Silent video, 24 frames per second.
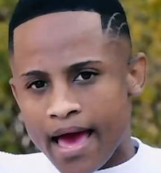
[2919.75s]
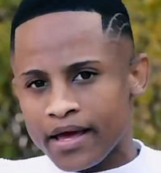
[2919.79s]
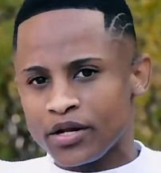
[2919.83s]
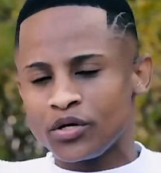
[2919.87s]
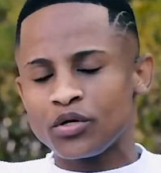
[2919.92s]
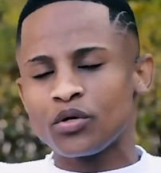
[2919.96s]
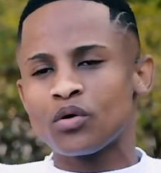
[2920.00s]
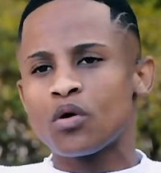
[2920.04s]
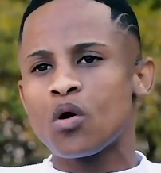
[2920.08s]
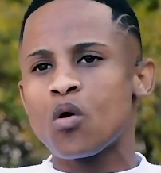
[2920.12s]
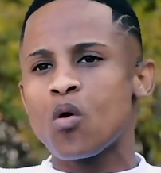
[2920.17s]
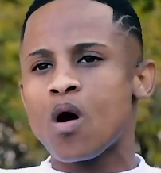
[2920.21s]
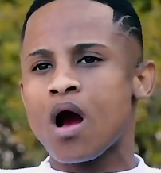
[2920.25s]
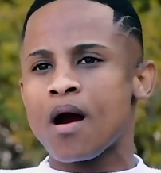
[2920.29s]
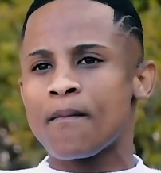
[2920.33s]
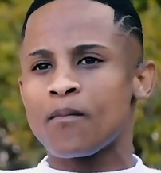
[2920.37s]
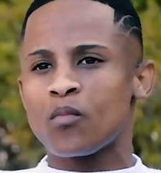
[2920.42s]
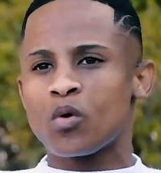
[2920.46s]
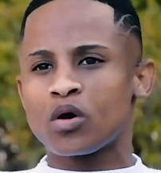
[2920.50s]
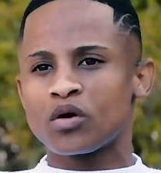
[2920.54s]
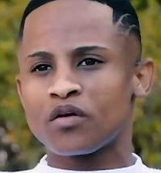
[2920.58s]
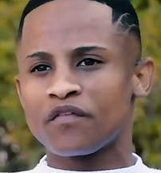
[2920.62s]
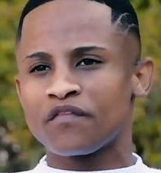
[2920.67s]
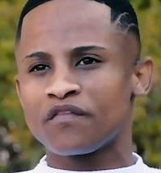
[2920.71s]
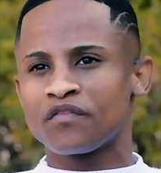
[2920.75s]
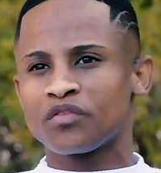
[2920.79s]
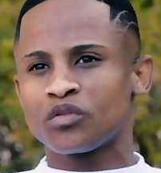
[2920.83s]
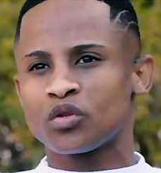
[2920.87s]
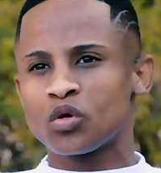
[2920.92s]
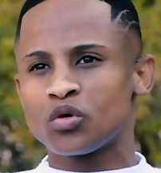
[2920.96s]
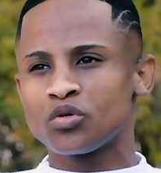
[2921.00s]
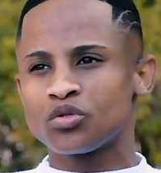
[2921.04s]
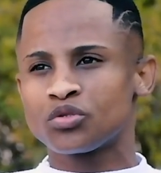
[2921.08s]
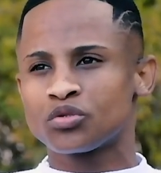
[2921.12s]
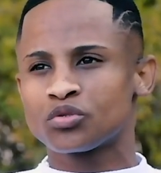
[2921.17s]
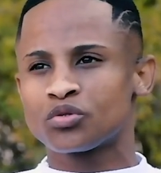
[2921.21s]
know I'm one of
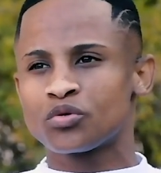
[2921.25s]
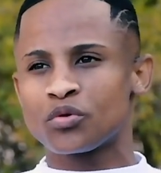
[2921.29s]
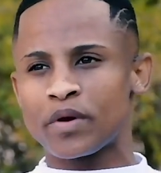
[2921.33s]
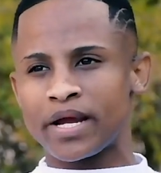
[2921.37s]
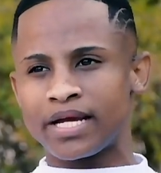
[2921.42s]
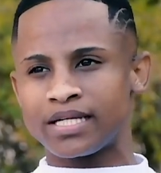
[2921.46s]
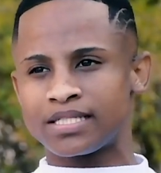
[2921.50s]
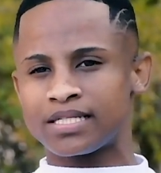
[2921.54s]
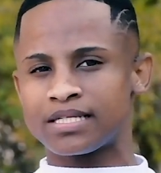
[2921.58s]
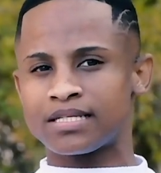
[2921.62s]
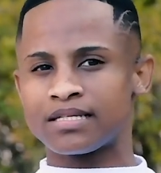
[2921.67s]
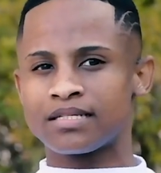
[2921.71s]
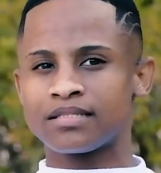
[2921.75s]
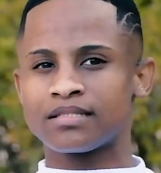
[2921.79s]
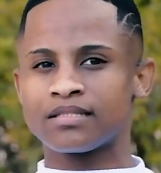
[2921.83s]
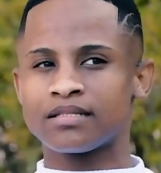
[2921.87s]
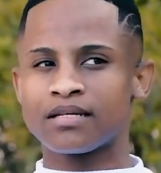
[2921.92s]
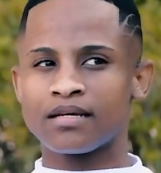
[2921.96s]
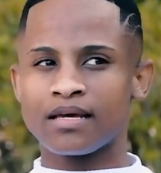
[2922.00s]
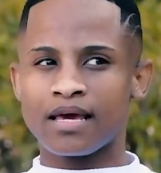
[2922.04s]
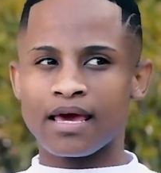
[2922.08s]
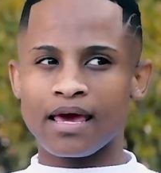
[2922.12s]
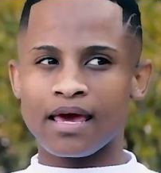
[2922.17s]
those greatest